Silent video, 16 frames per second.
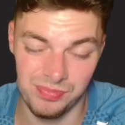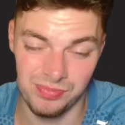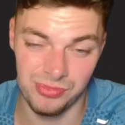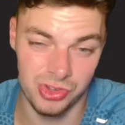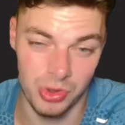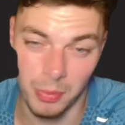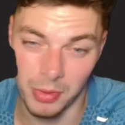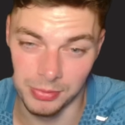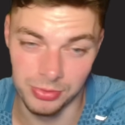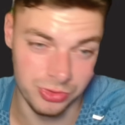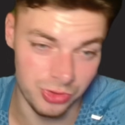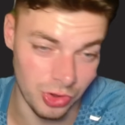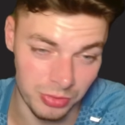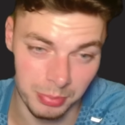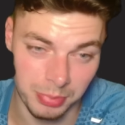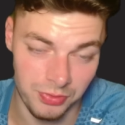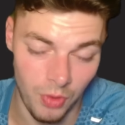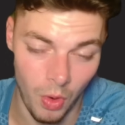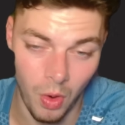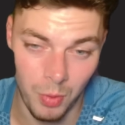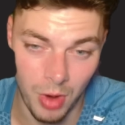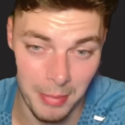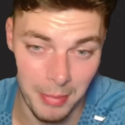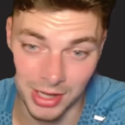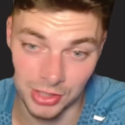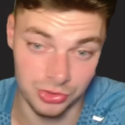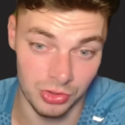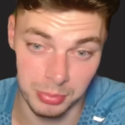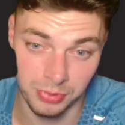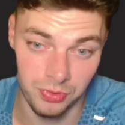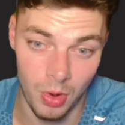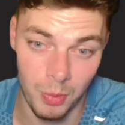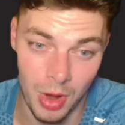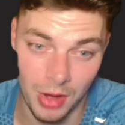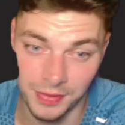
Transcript: someone doesn't perform well, manager doesn't perform well,